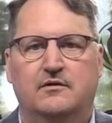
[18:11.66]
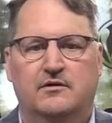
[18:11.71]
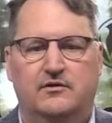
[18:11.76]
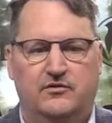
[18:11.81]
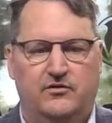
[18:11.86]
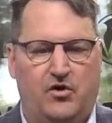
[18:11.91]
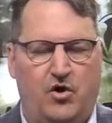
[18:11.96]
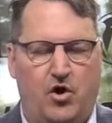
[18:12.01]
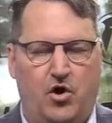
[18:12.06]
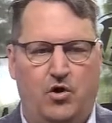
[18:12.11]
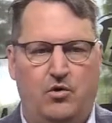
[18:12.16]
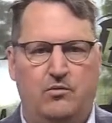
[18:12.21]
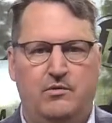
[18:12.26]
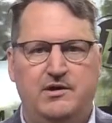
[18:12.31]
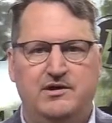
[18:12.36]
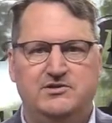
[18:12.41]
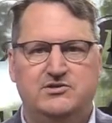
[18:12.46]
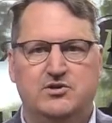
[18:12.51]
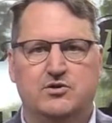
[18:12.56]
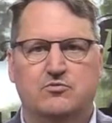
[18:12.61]
It's
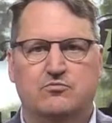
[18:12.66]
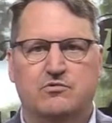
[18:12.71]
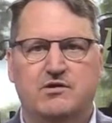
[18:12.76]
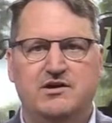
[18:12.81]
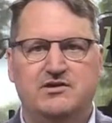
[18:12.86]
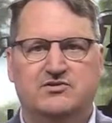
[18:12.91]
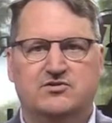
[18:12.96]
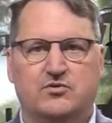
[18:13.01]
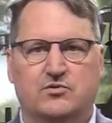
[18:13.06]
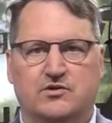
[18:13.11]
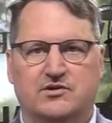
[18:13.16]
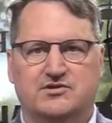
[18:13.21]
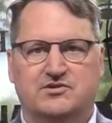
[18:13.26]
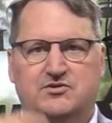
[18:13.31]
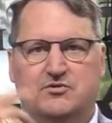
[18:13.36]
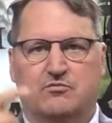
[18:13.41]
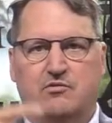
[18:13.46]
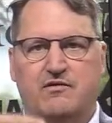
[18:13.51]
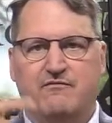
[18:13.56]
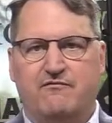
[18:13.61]
always your resource
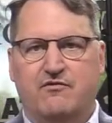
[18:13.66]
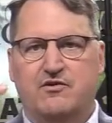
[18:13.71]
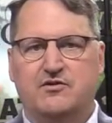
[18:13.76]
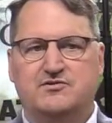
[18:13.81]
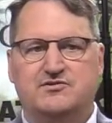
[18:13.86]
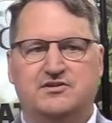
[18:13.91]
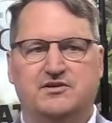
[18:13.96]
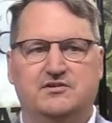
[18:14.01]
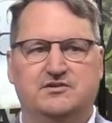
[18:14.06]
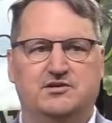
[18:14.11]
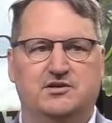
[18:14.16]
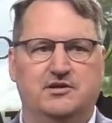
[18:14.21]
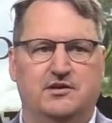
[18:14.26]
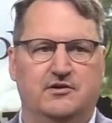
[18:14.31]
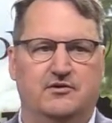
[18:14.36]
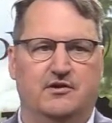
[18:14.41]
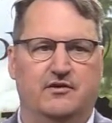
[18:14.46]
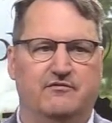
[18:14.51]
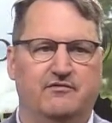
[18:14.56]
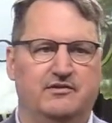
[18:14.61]
to reverse
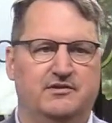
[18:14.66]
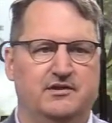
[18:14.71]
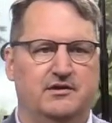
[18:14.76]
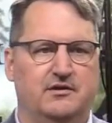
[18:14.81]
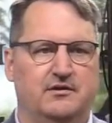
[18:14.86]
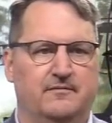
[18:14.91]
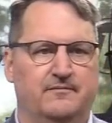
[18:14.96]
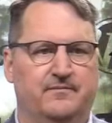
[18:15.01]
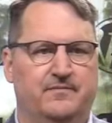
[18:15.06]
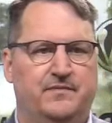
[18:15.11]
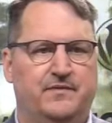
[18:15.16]
engineer everything.